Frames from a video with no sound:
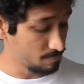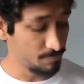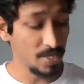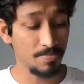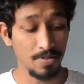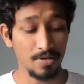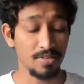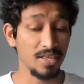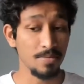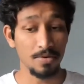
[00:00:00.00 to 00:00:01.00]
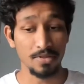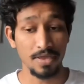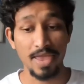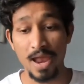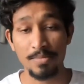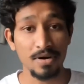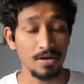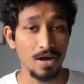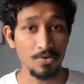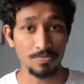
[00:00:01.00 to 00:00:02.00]
people are thinking about the camera
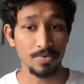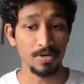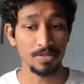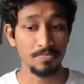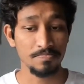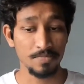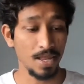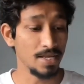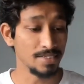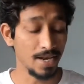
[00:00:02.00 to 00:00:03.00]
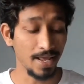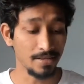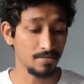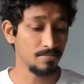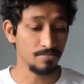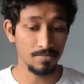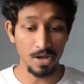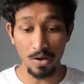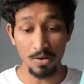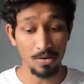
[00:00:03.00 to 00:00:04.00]
output is like
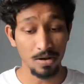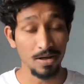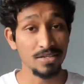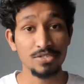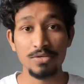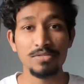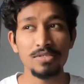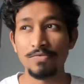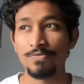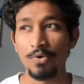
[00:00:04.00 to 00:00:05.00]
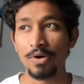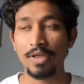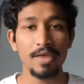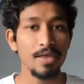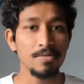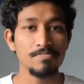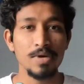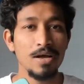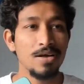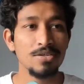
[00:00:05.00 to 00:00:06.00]
it shoots in 4K,
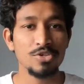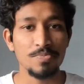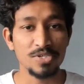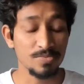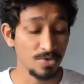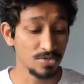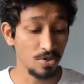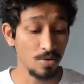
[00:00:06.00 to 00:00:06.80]
super smooth slow